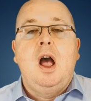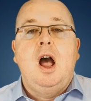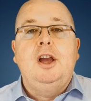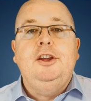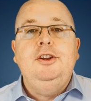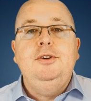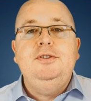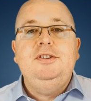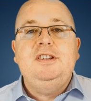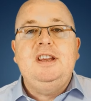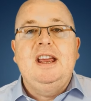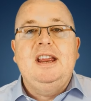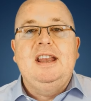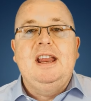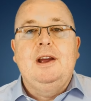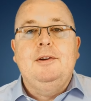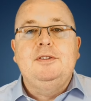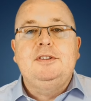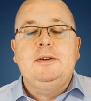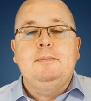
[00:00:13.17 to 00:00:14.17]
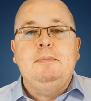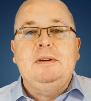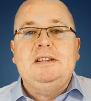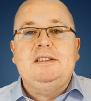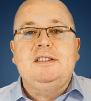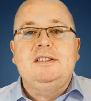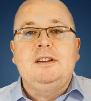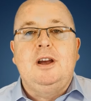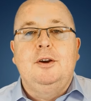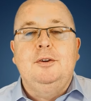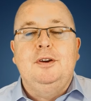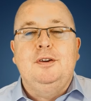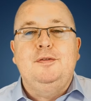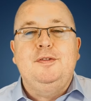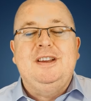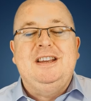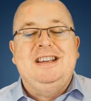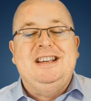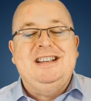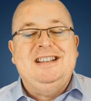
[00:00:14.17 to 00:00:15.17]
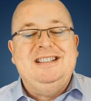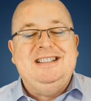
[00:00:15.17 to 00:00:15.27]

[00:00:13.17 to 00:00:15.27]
Are you sitting there as a business owner thinking,